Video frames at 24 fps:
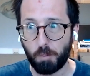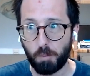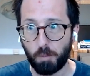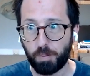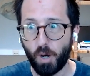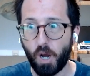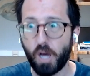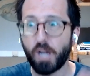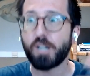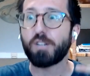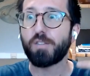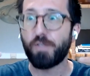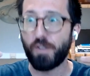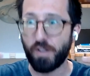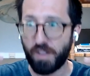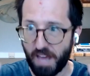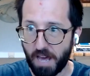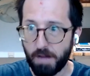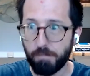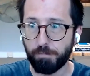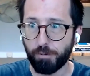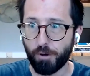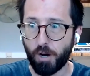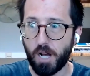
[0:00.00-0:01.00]
the product for
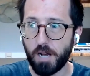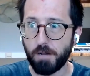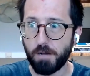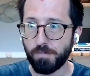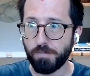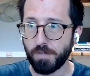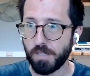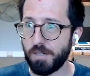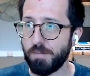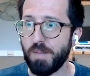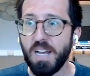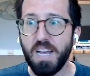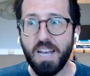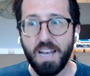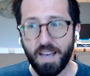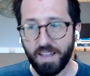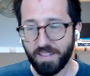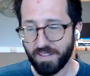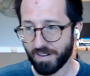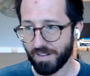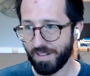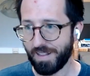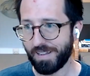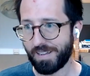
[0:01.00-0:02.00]
that problem
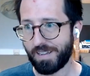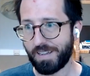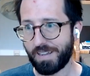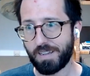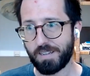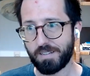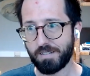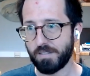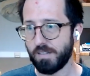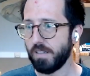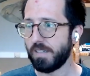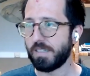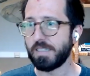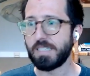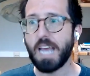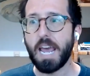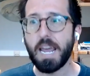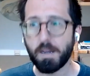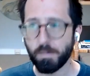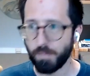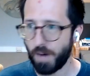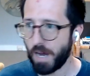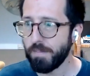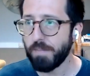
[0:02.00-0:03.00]
and they're like,
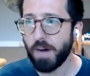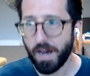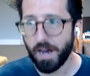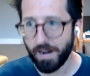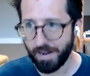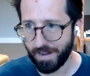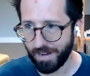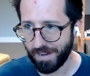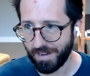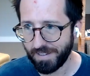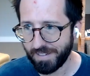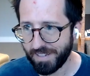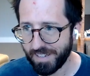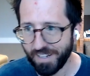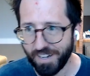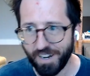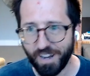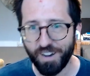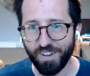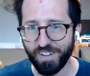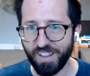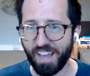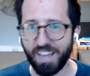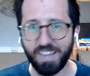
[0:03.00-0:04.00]
take my money, you
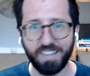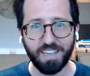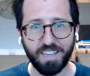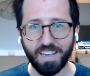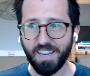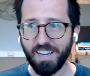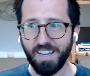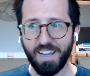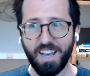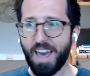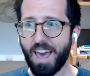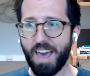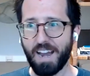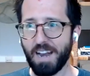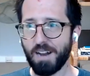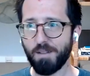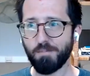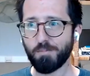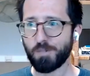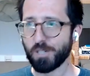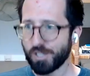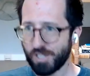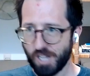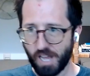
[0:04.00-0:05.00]
know, like, and
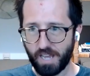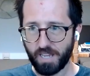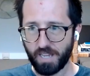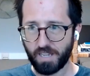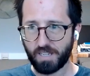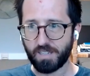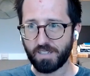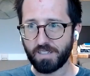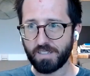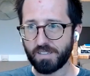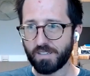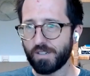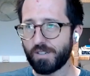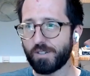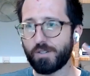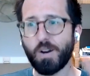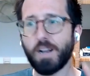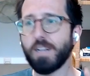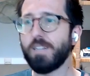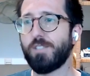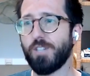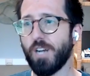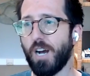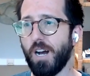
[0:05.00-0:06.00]
I'm just like,
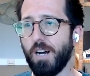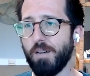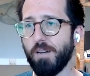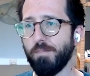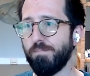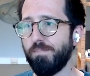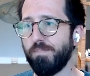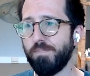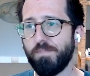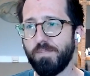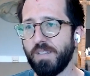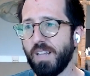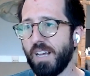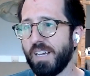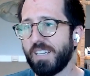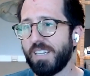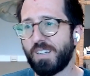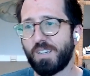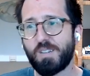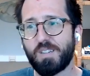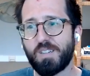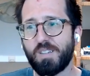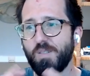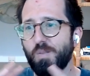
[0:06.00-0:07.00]
great job.
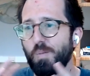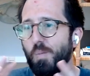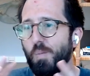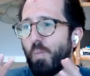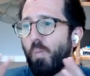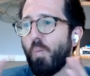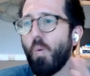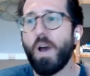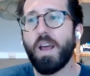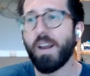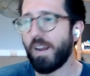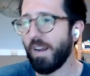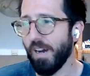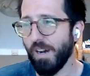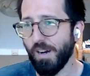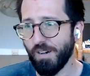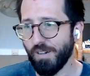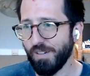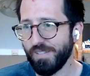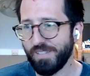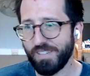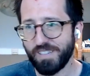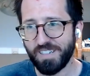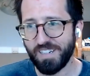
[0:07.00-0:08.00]
Like, way to
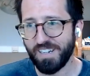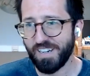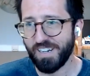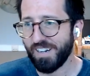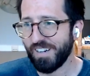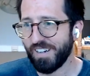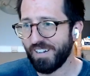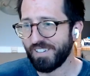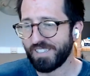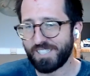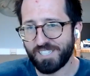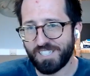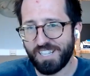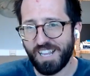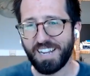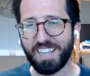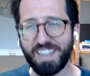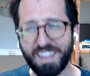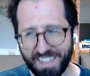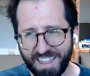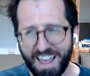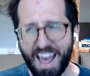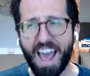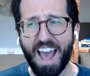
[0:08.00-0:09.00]
go, you know, just
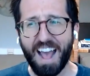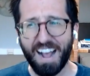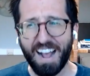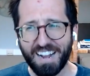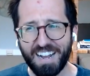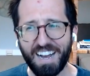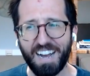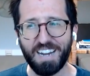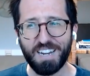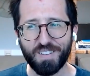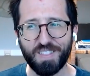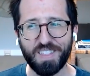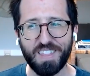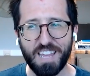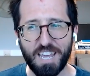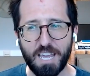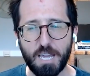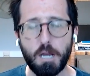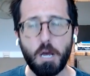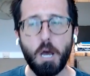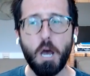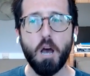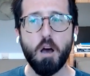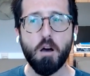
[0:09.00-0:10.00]
like that kind of
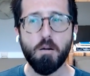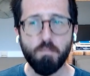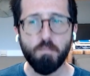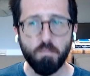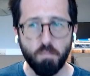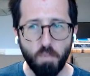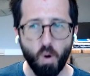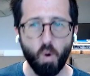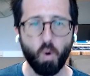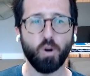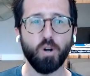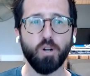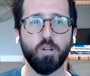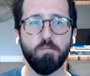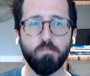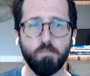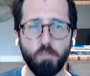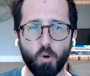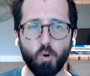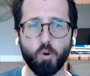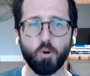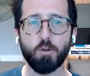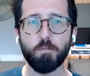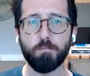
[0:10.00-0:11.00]
thing. More and
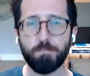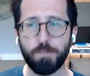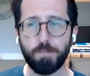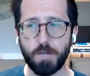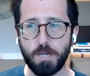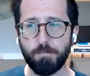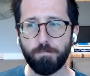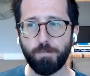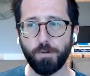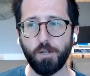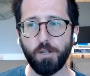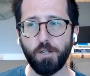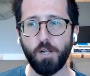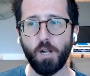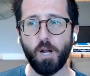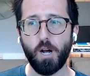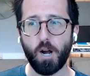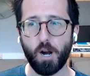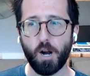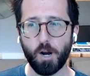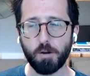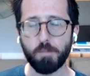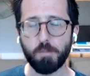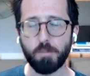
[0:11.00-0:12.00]
more people
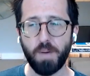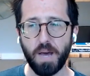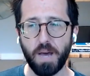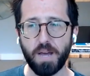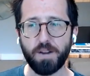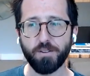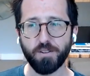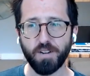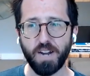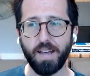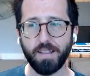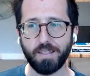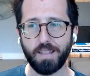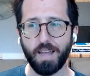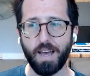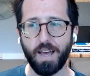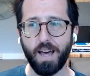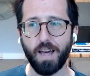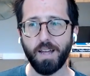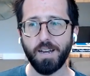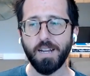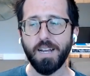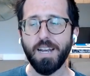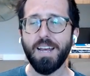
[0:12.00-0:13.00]
are better at
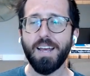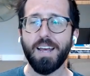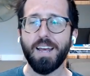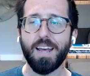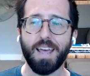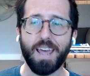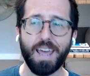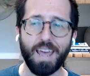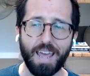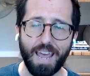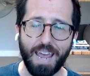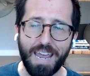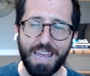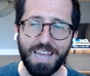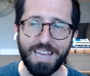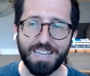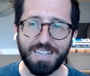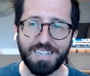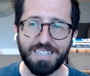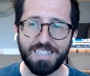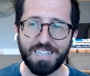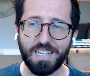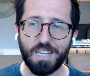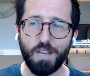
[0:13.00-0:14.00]
that.
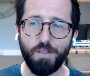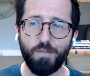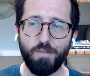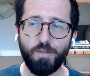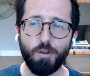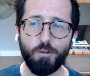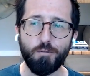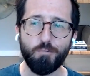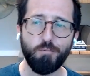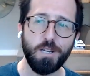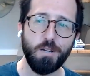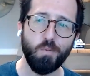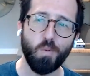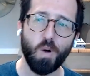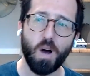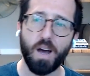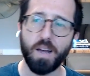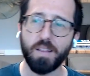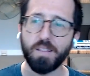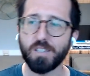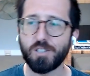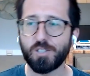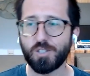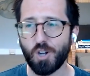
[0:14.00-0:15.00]
And if you
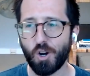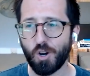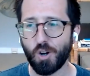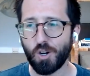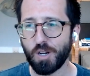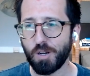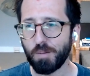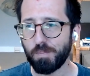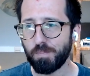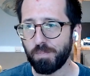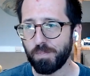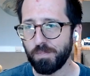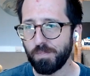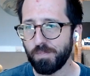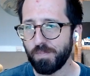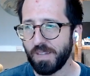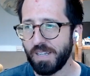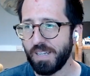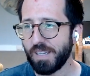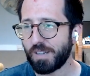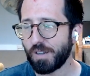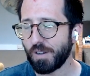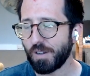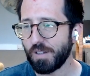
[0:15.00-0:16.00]
rewind the startup
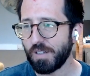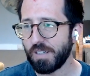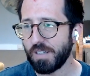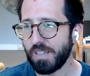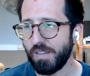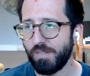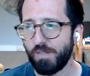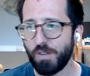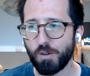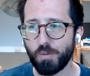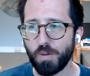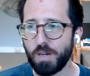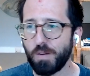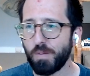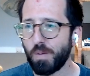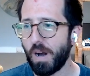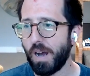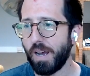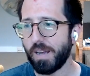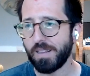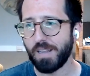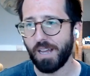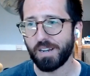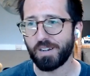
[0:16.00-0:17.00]
if you
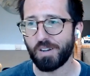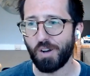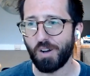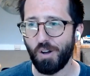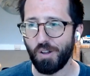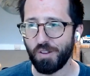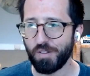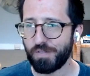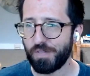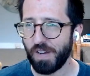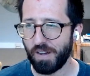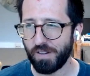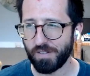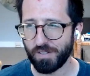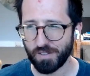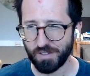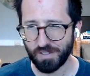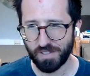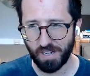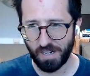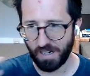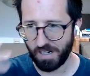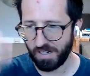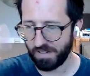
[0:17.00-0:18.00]
rewind like all the
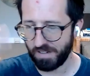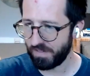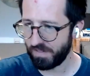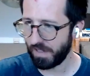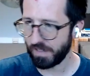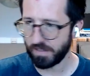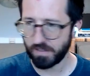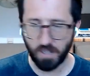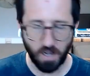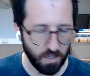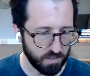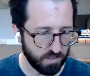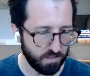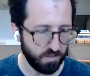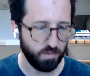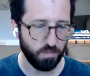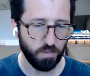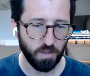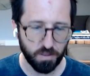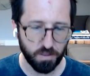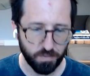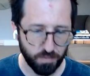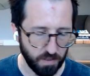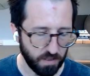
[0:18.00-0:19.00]
founders that I've like talked to
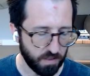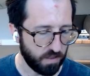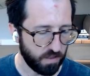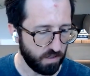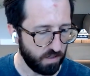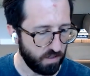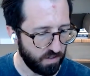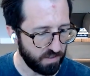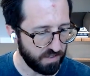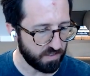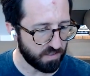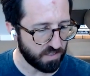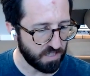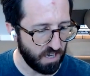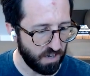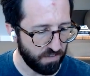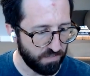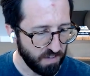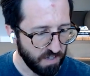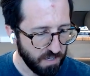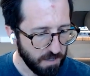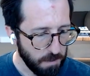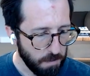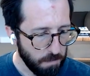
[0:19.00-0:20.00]
and worked with and all that
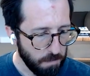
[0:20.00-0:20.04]
stuff,